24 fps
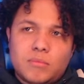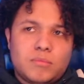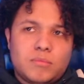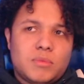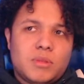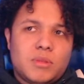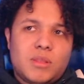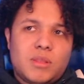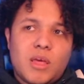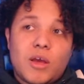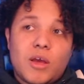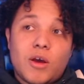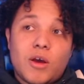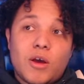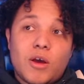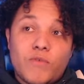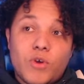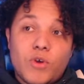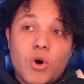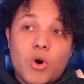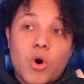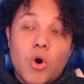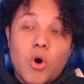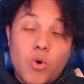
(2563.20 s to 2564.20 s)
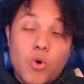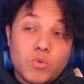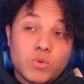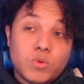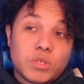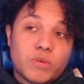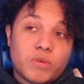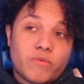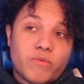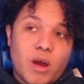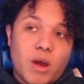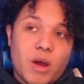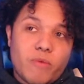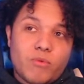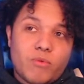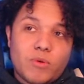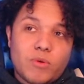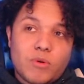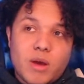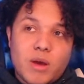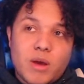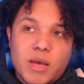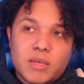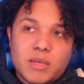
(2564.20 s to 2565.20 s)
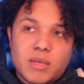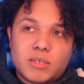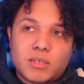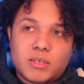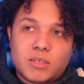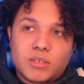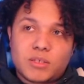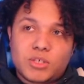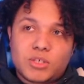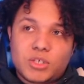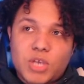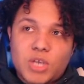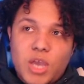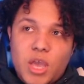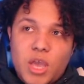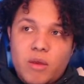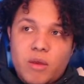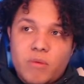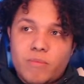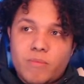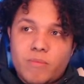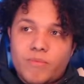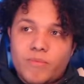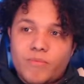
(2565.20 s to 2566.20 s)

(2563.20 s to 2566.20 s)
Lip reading: Think of your own survival as a shame.